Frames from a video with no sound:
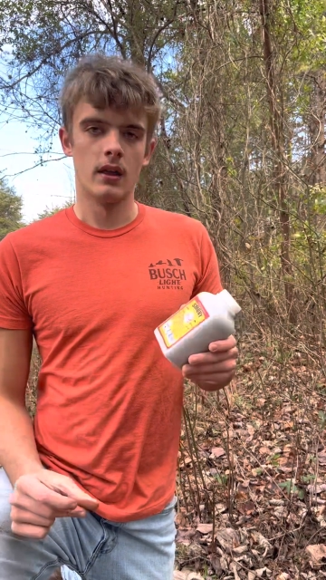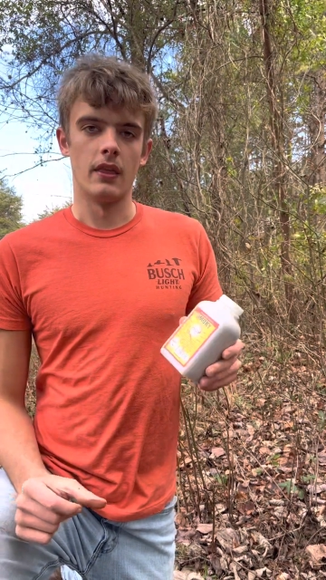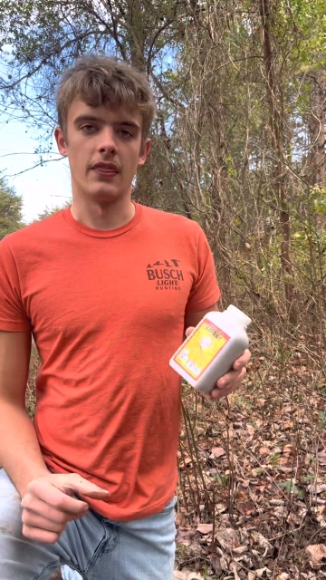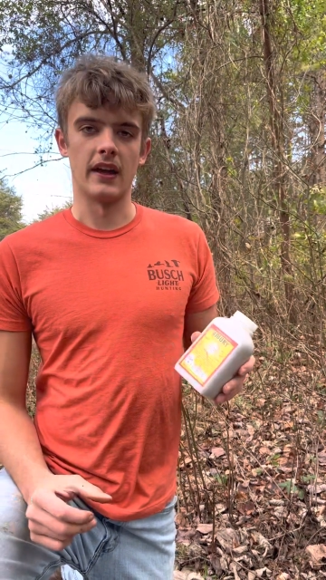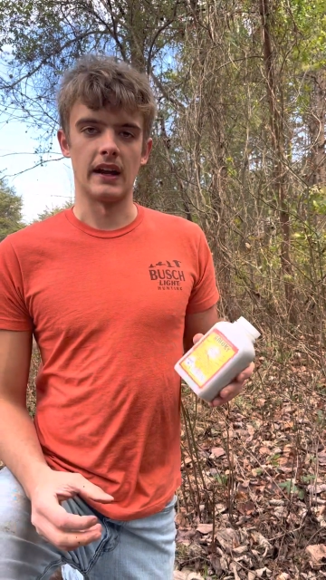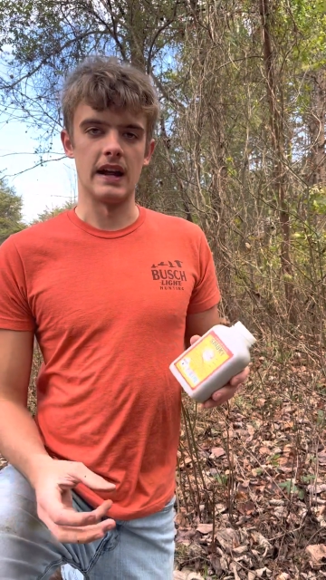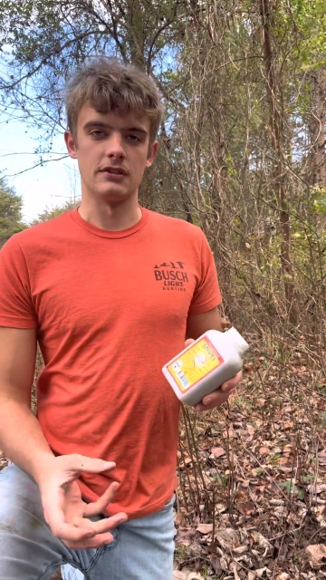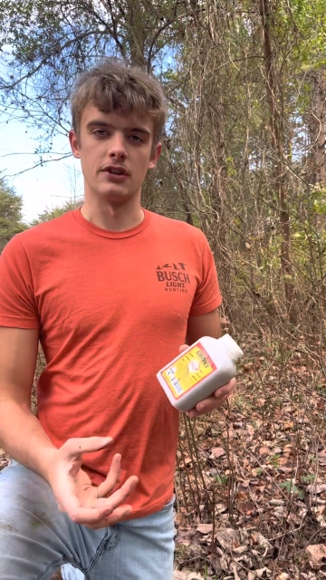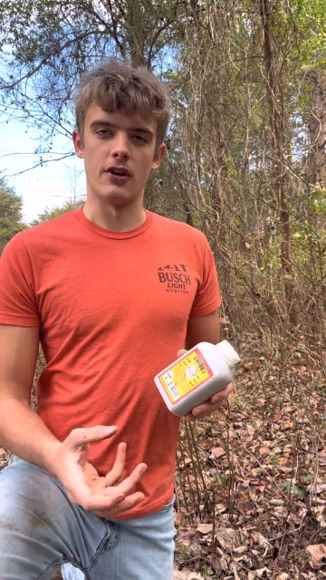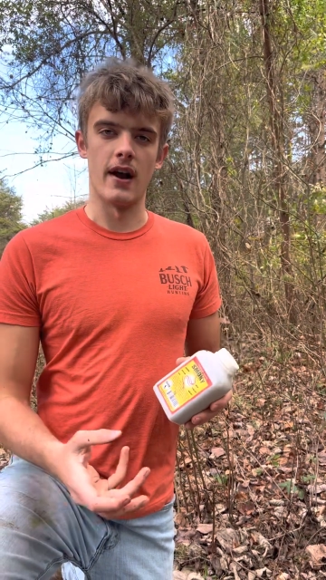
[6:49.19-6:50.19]
that they can
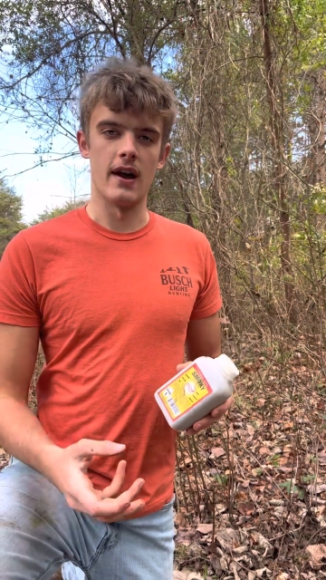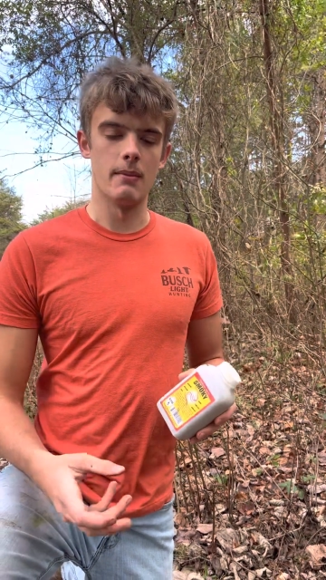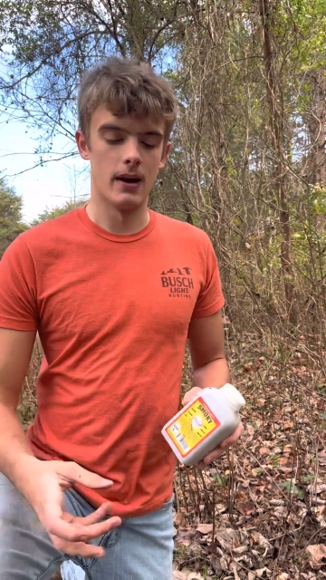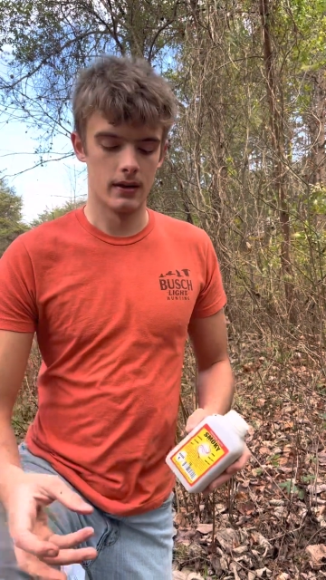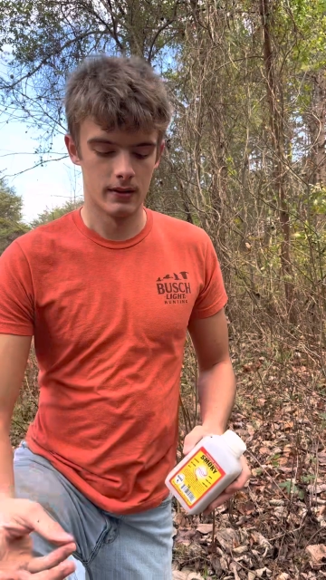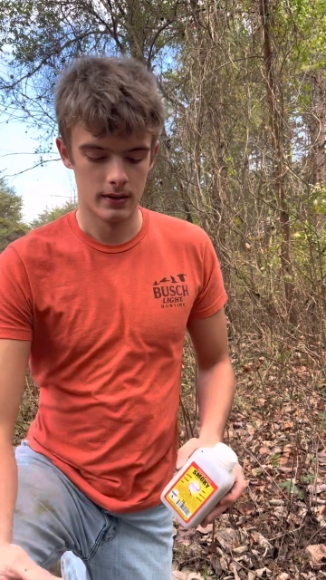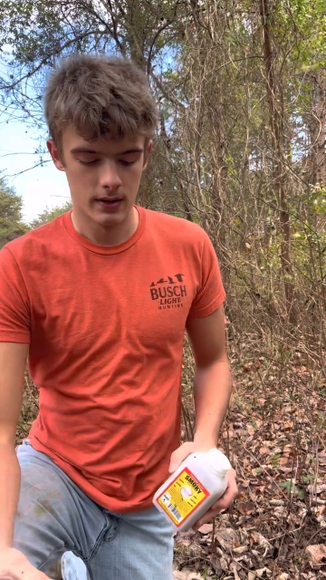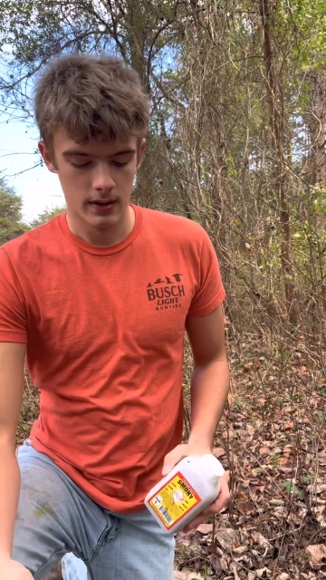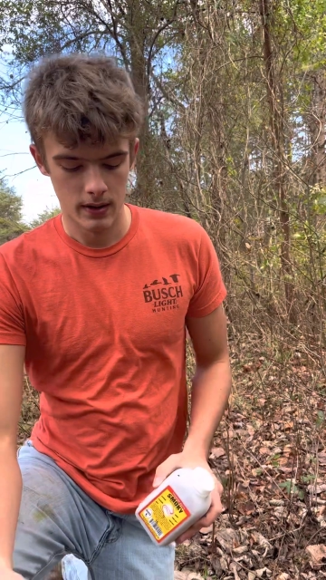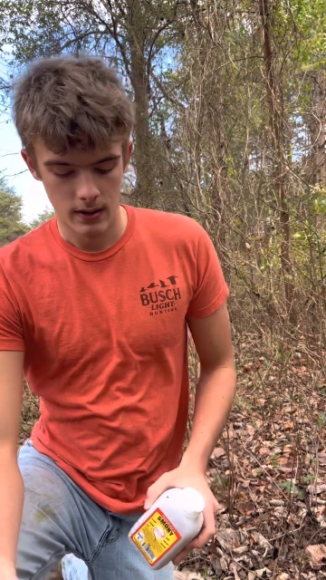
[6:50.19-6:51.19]
actually grab.
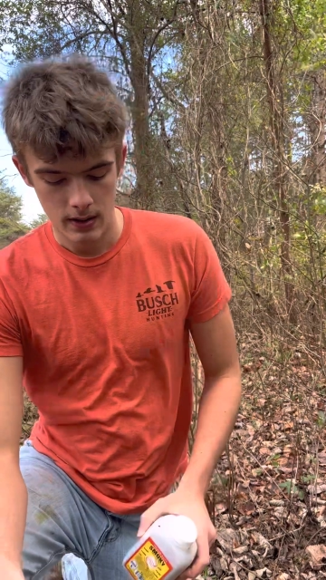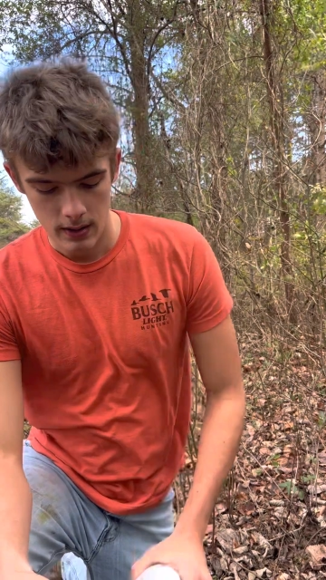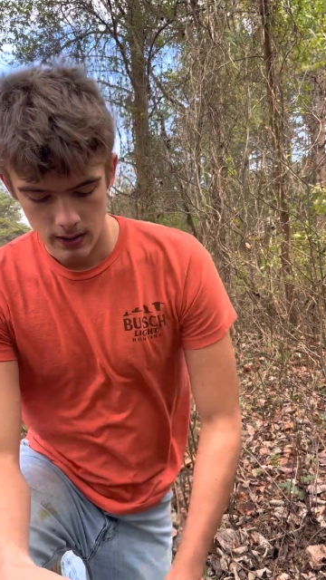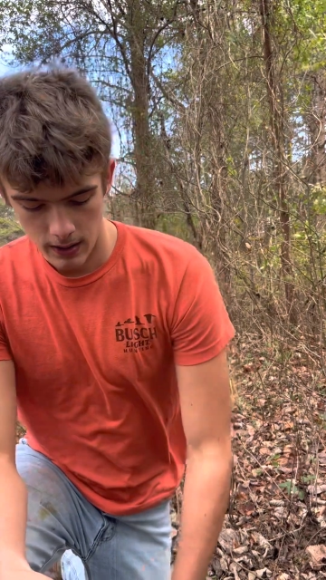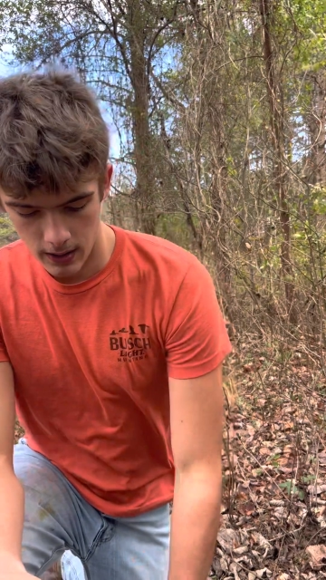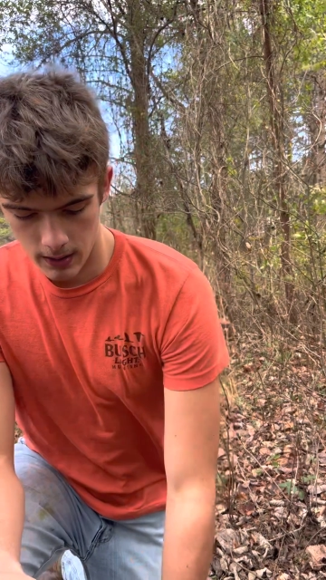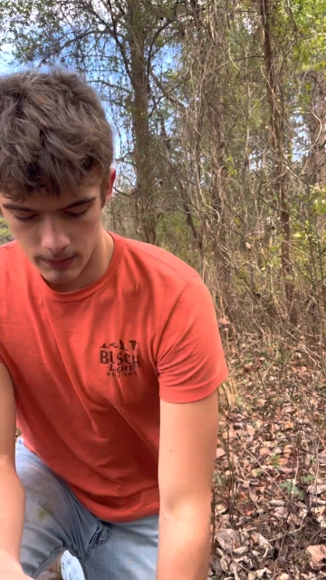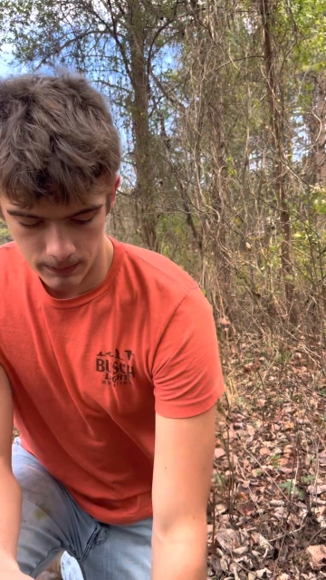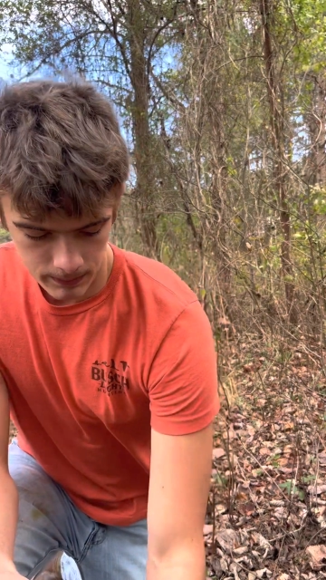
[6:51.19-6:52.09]
And